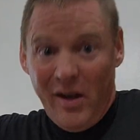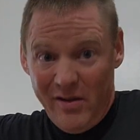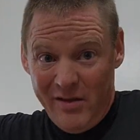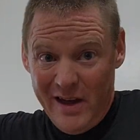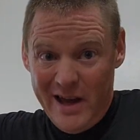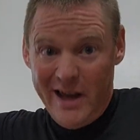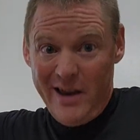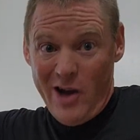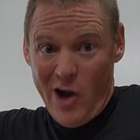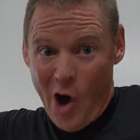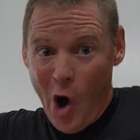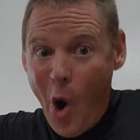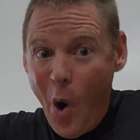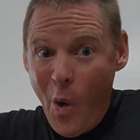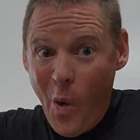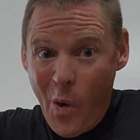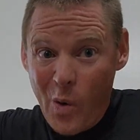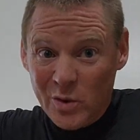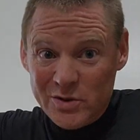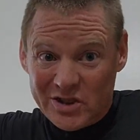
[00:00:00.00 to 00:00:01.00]
than
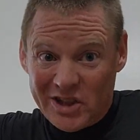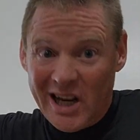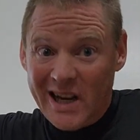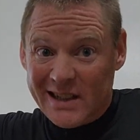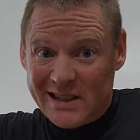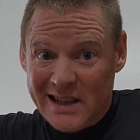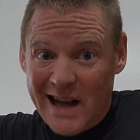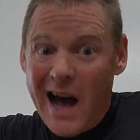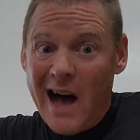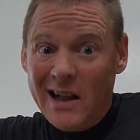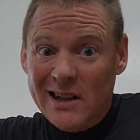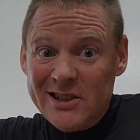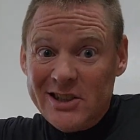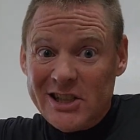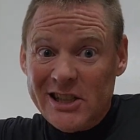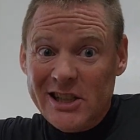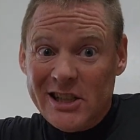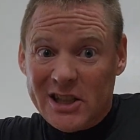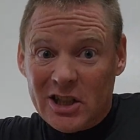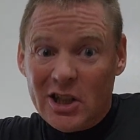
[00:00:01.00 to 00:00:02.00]
old
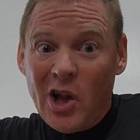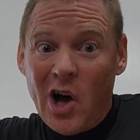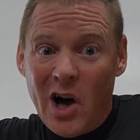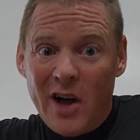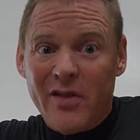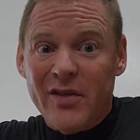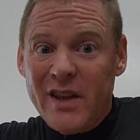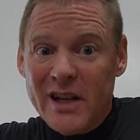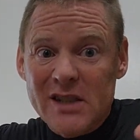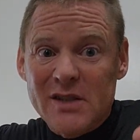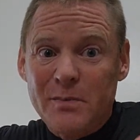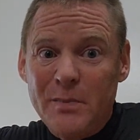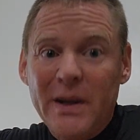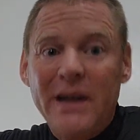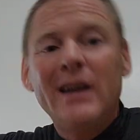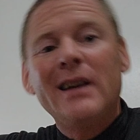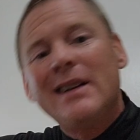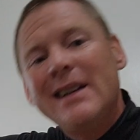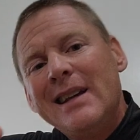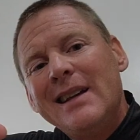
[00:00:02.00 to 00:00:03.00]
technology cloth this big,